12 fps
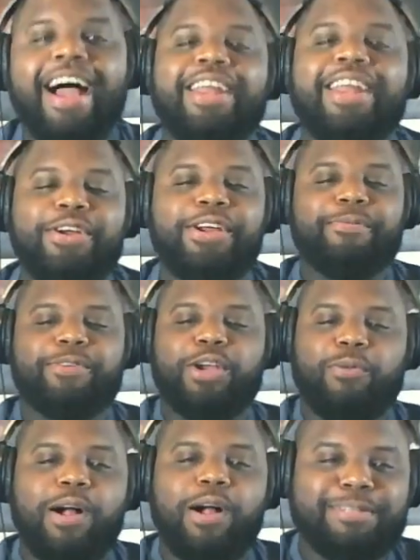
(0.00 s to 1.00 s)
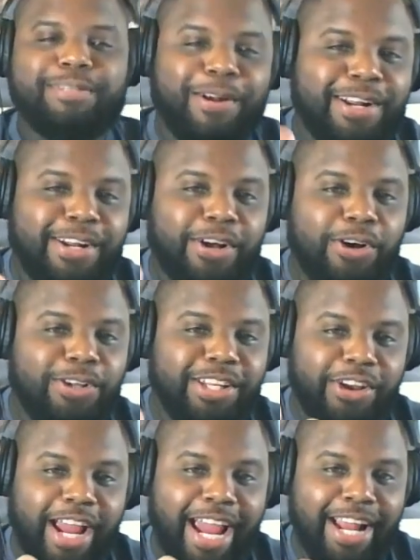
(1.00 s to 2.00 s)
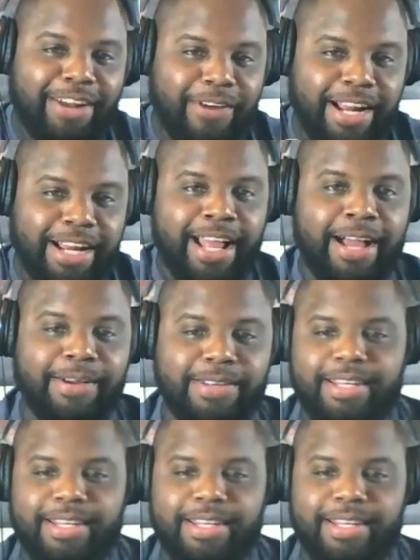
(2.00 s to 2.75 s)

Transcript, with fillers: I know your your wallet's burning a hole in your hand right now.